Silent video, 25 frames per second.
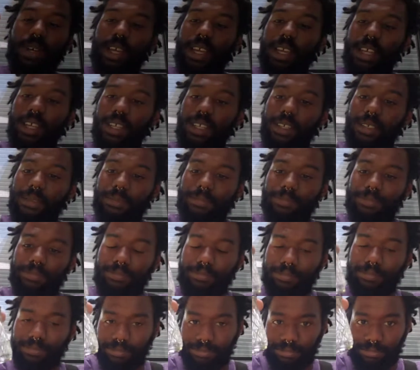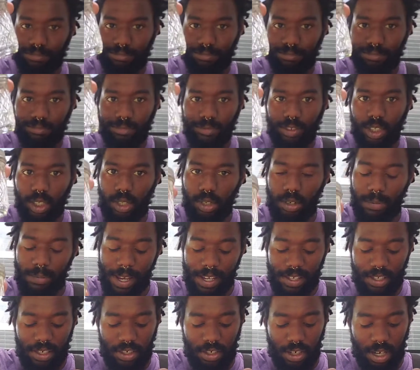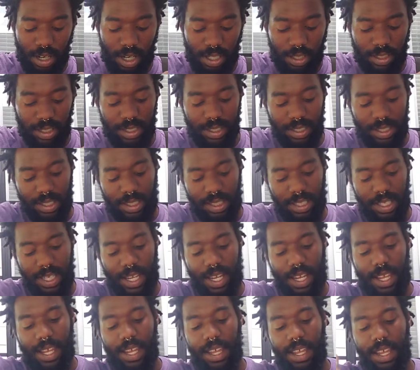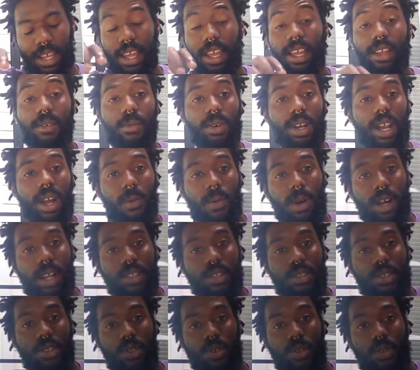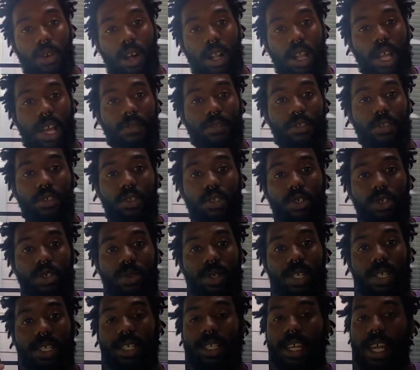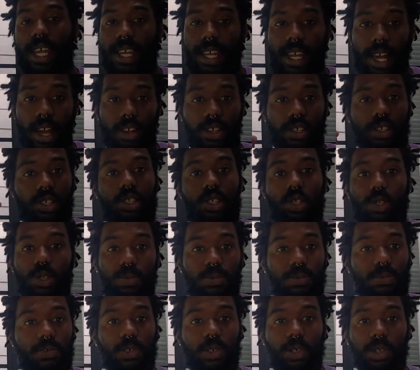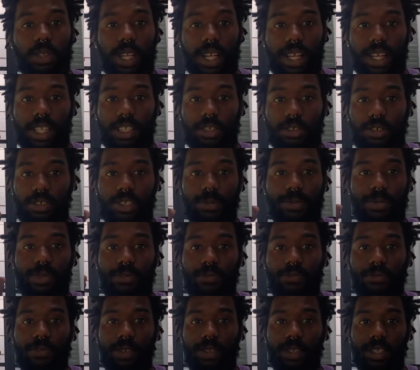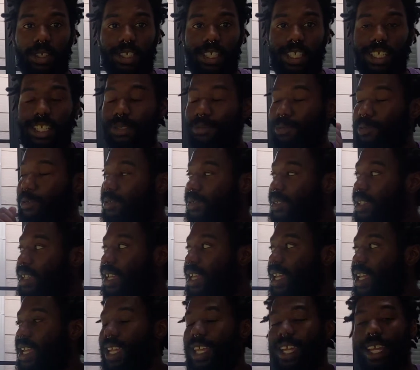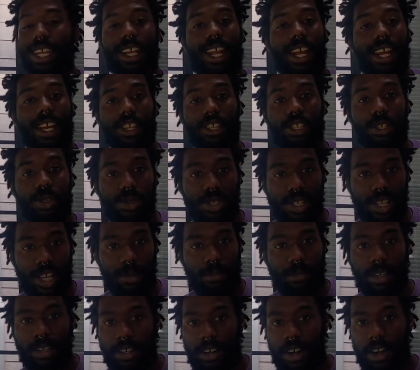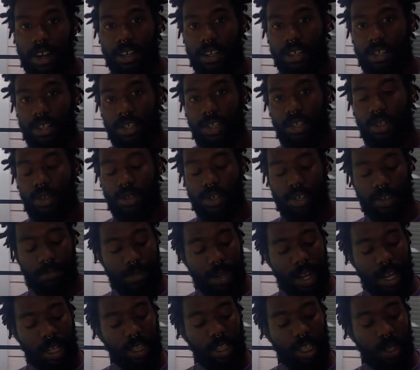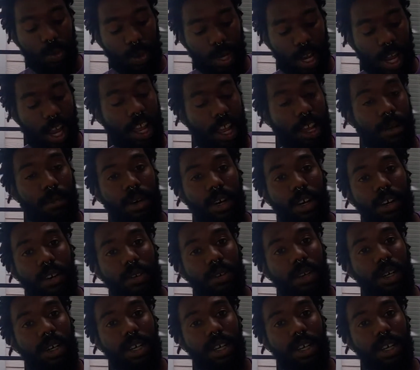a little mason jar like this. And when I want to, all I have to do is take out a scoopful, like a little spoonful, a teaspoon, and I can use that in my garden. So you can make liquid IMO,